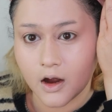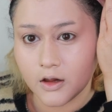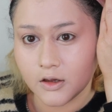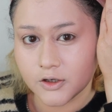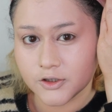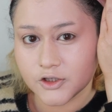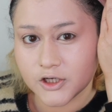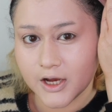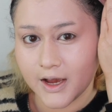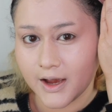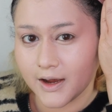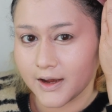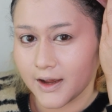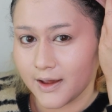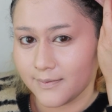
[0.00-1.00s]
Color
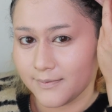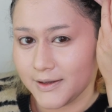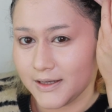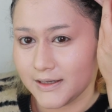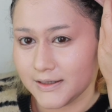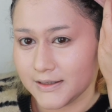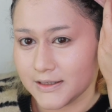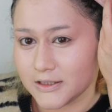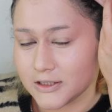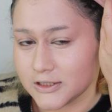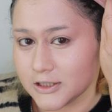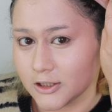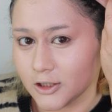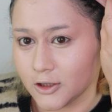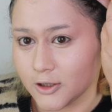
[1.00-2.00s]
check, I mean, it's
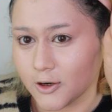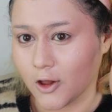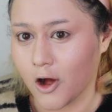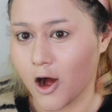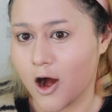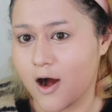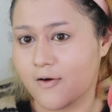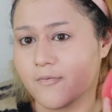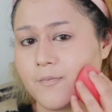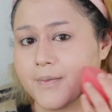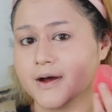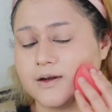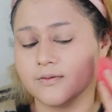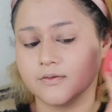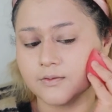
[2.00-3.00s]
still a little off,
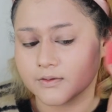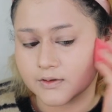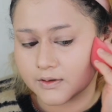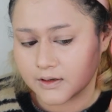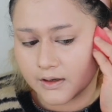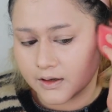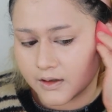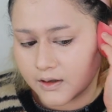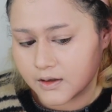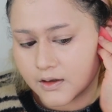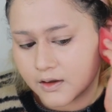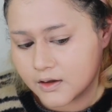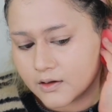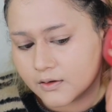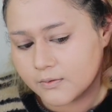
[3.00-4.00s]
but
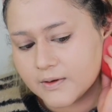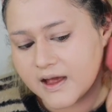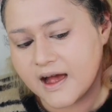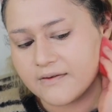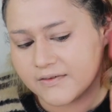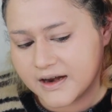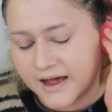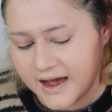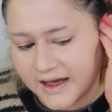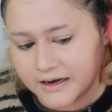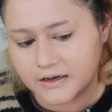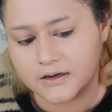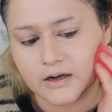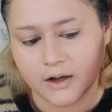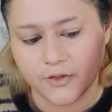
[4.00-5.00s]
we haven't
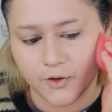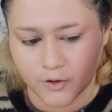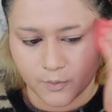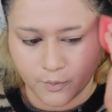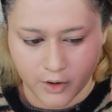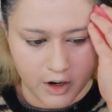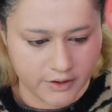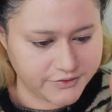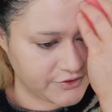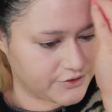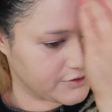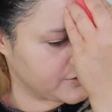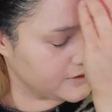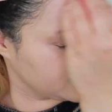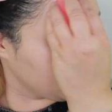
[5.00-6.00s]
added other
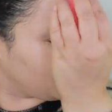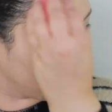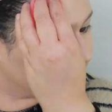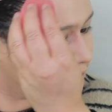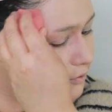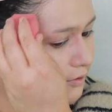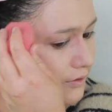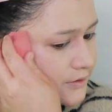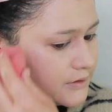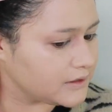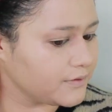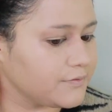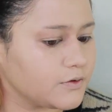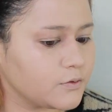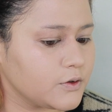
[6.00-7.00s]
bronzer and contour and
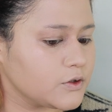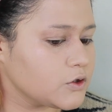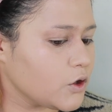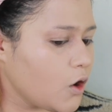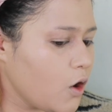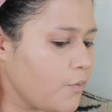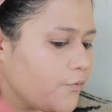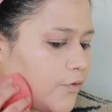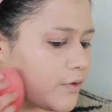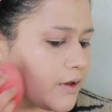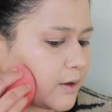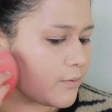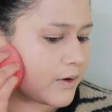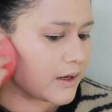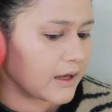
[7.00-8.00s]
stuff to it. So
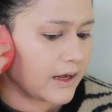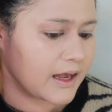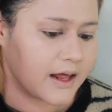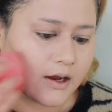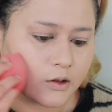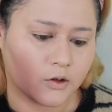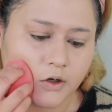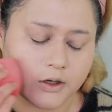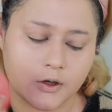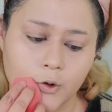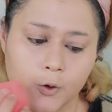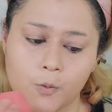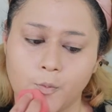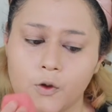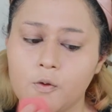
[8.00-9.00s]
hopefully we can get it looking
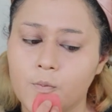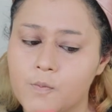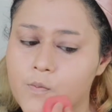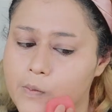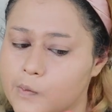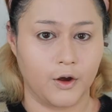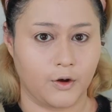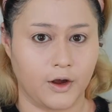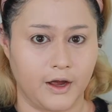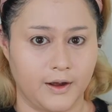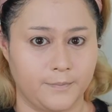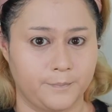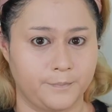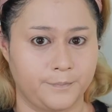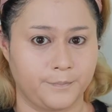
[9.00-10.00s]
normal.
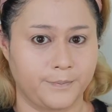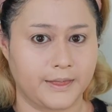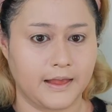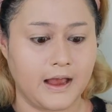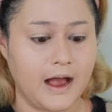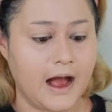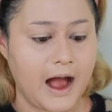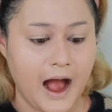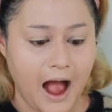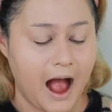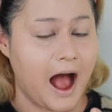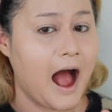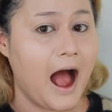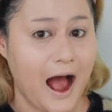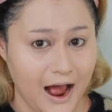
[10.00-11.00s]
Okay,
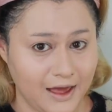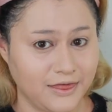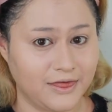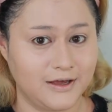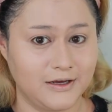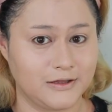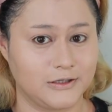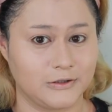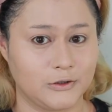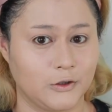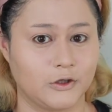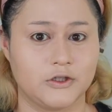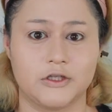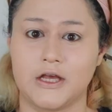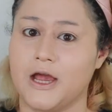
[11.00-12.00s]
I think this
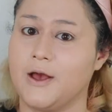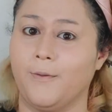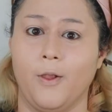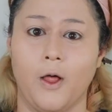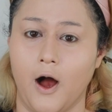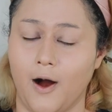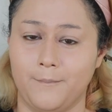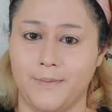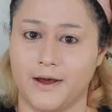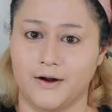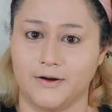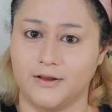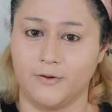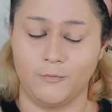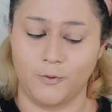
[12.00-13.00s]
looks a lot
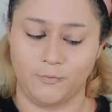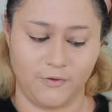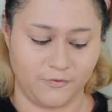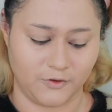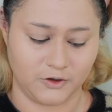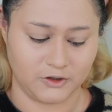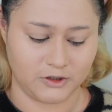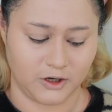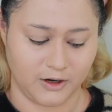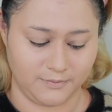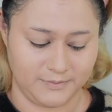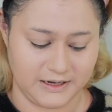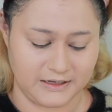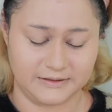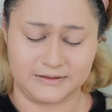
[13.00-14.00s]
better than when we first
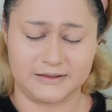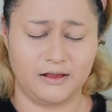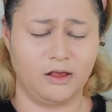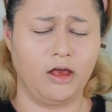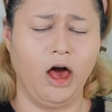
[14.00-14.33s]
started because